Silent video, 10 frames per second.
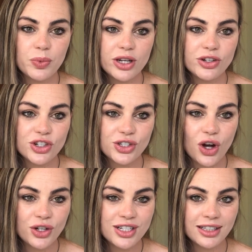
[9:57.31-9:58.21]
where you're just
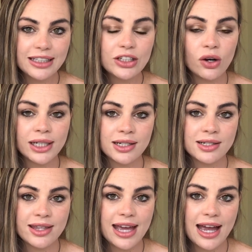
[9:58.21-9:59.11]
constantly going
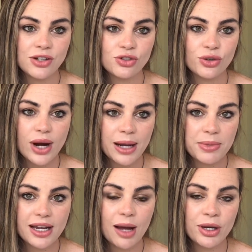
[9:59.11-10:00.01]
into the astral and
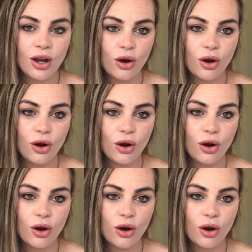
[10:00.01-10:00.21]
becoming